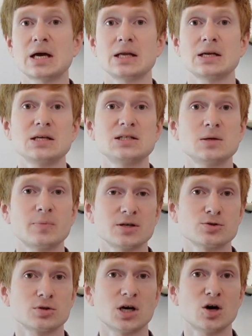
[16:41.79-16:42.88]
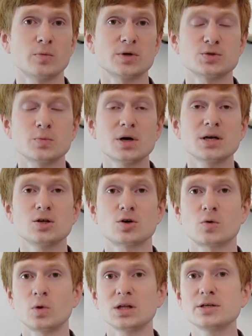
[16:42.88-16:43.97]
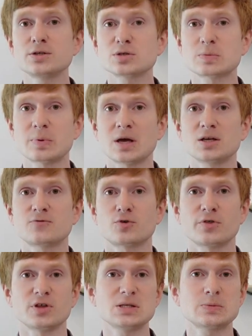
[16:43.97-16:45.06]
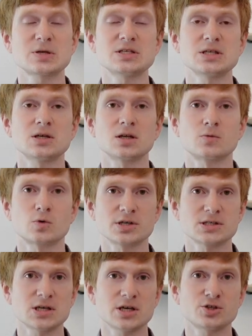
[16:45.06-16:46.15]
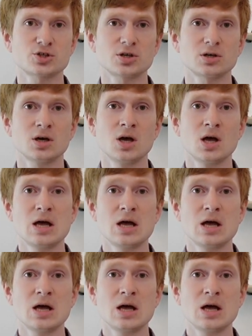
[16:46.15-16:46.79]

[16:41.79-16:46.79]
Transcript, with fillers: and it depends on how much money you're willing to spend for this particular workstation